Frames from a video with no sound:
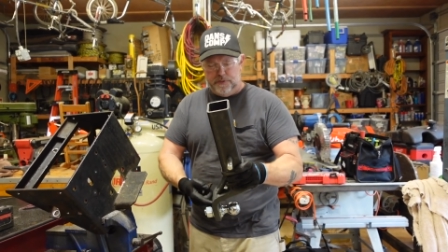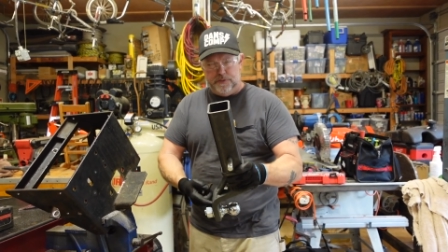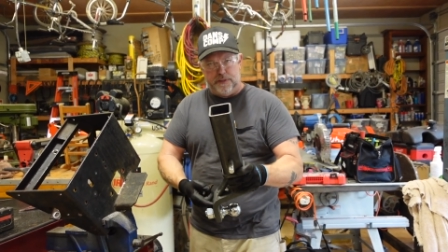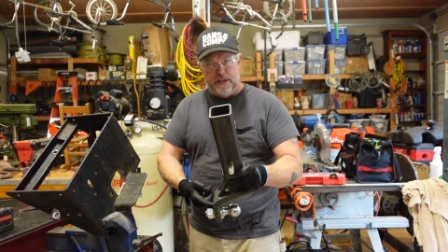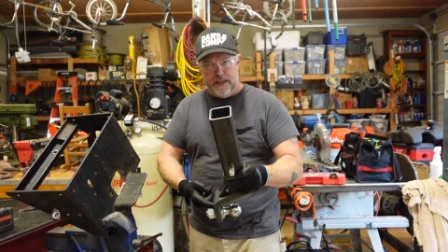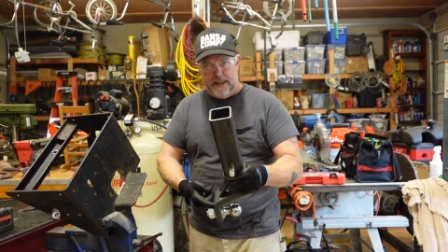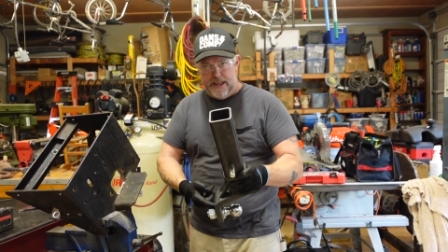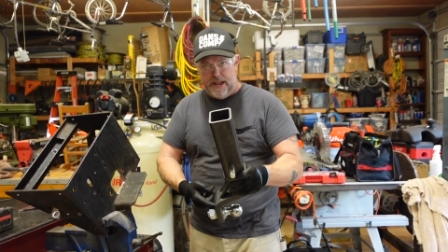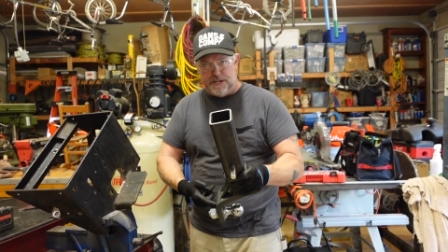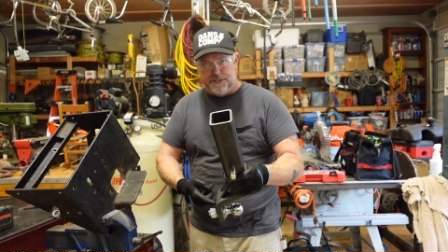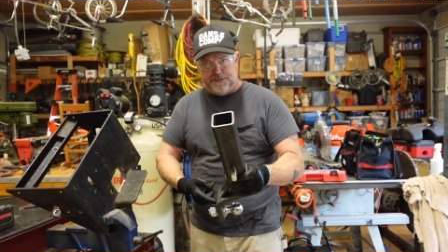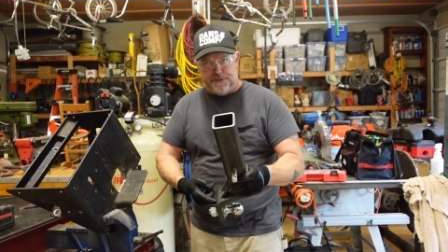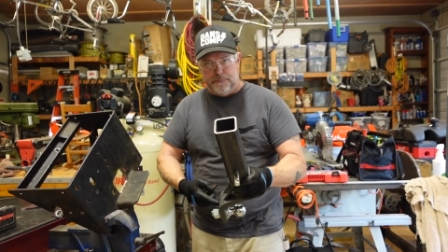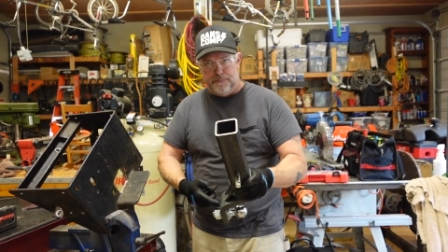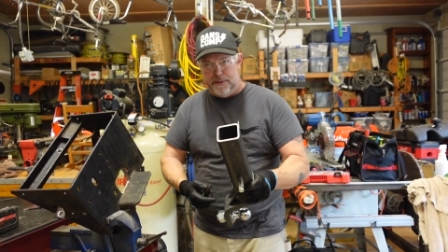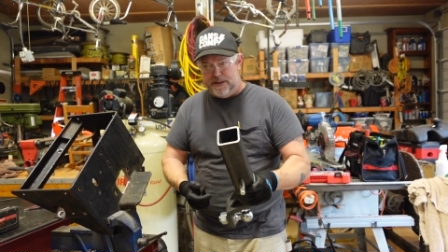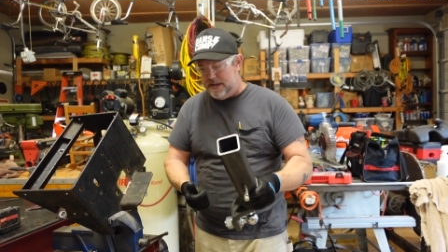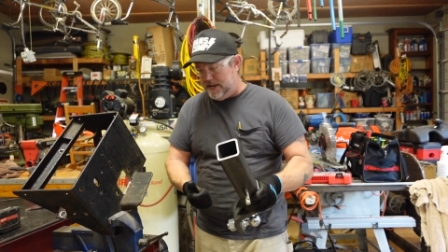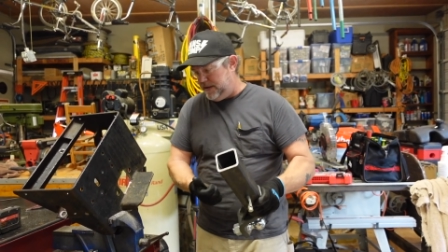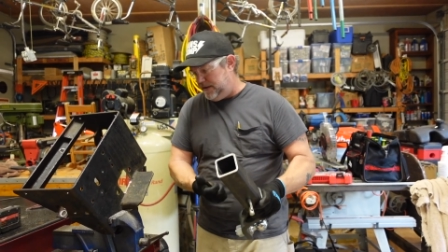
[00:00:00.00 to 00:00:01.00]
the hitch to
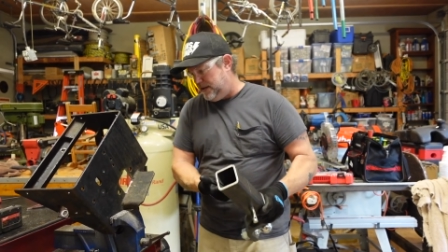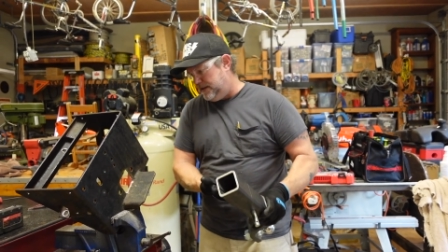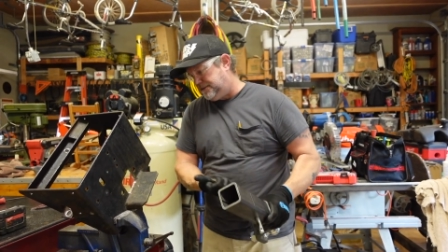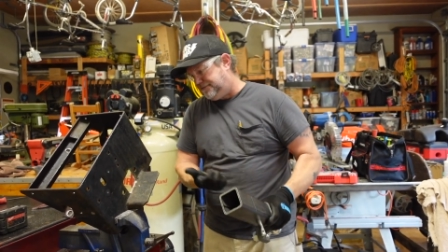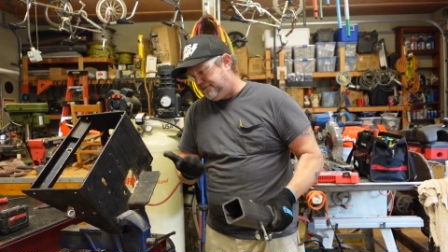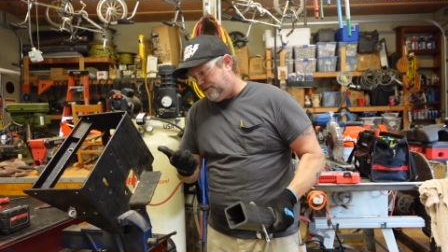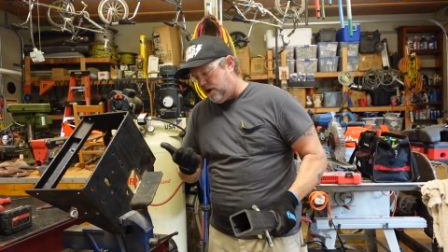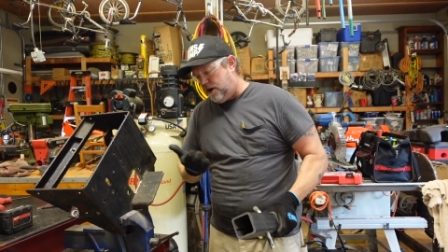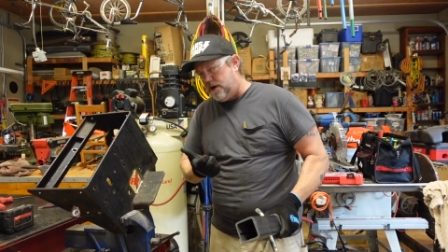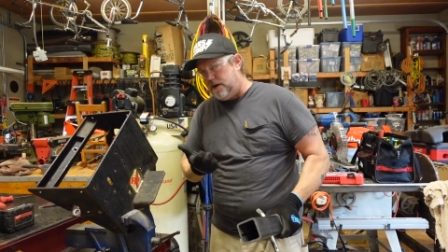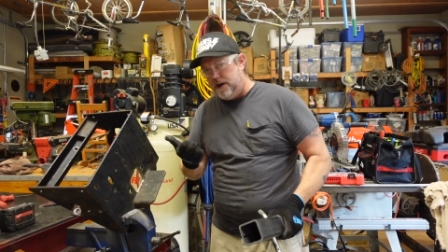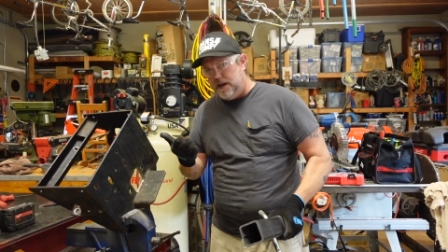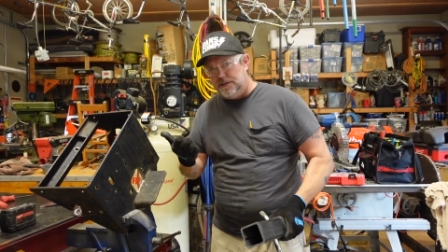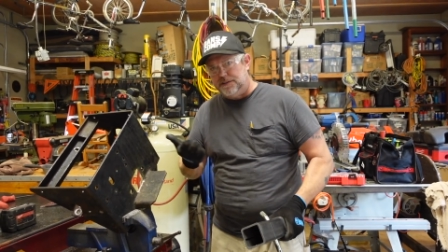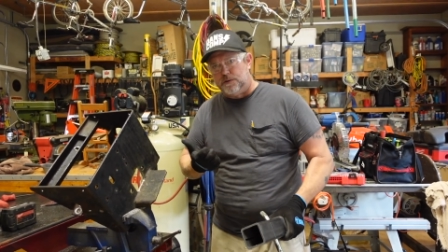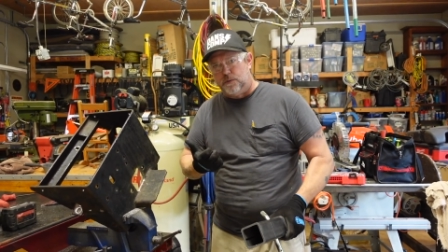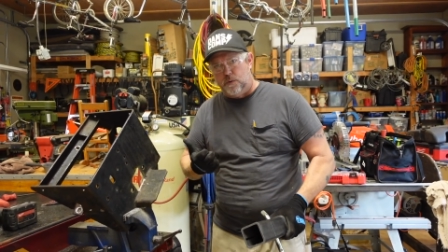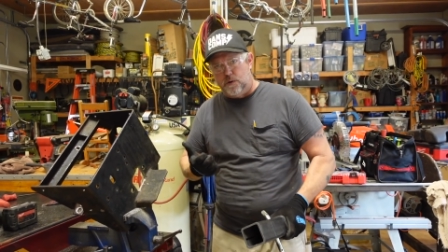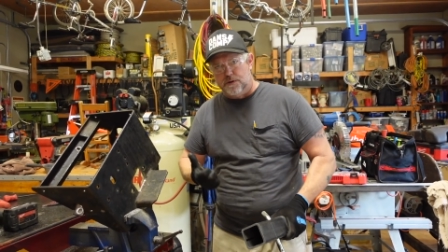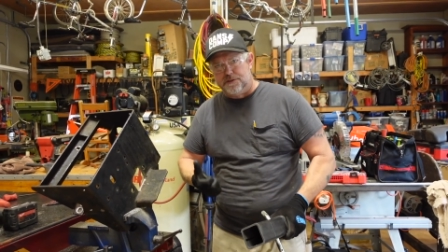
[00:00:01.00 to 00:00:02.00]
be as far in
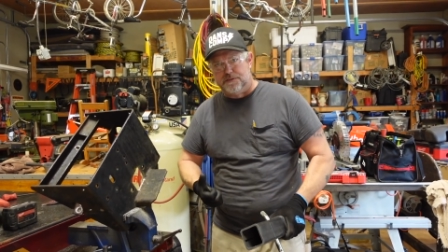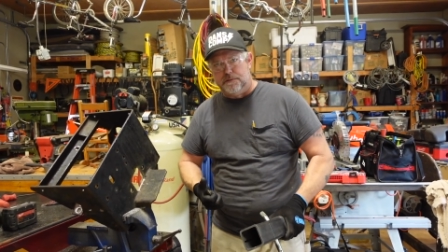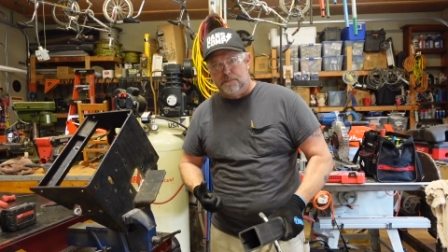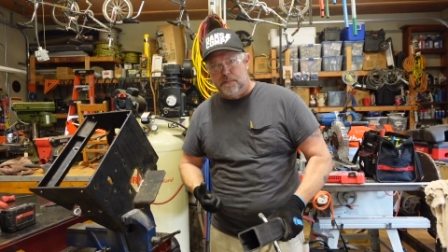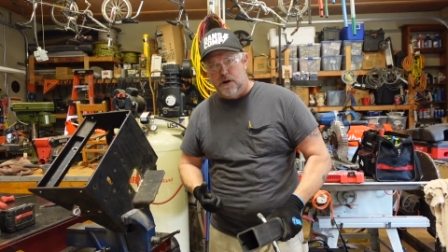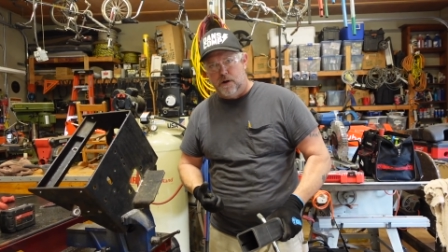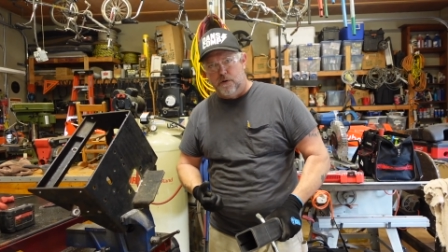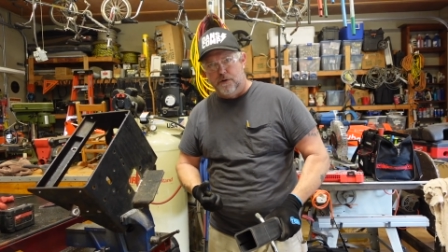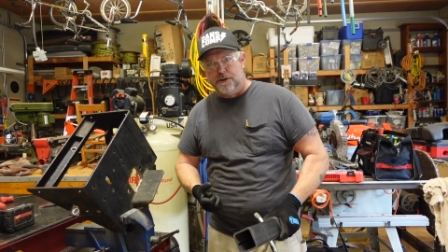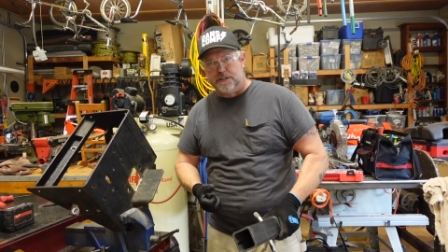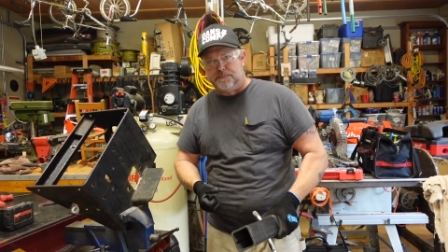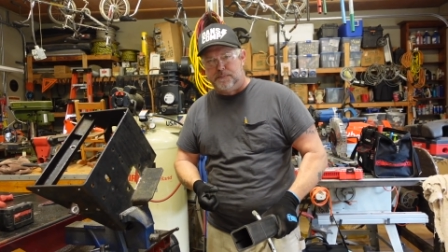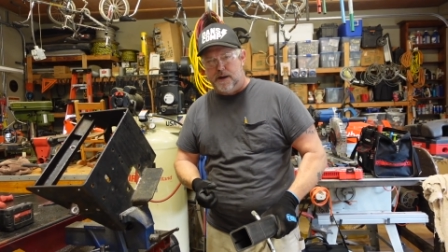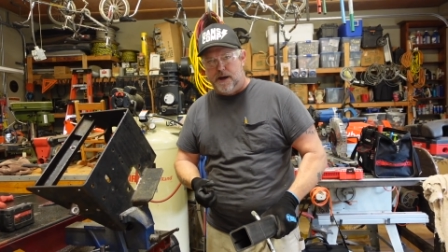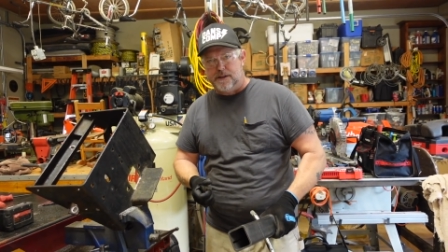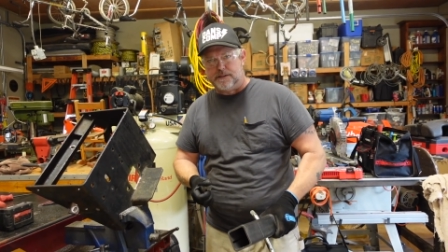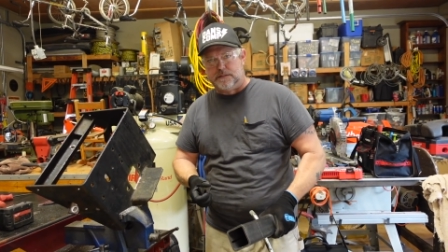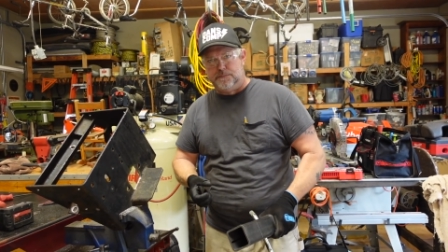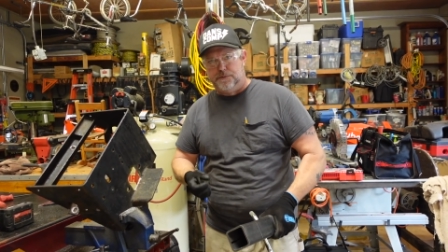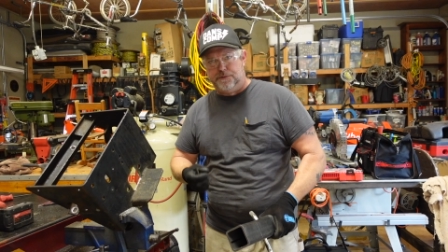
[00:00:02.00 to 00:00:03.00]
towards the mower as
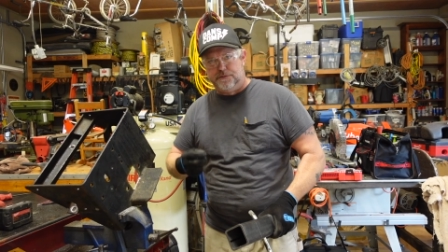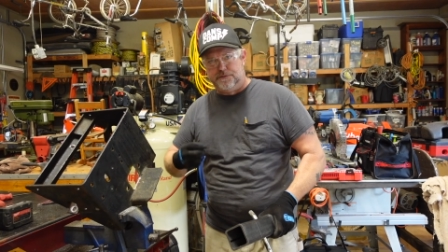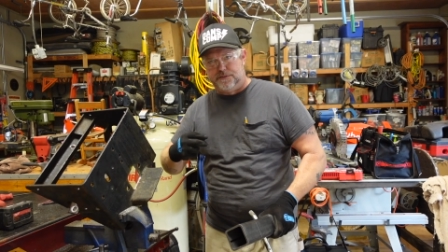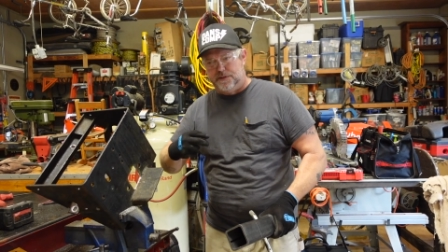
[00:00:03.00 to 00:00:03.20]
possible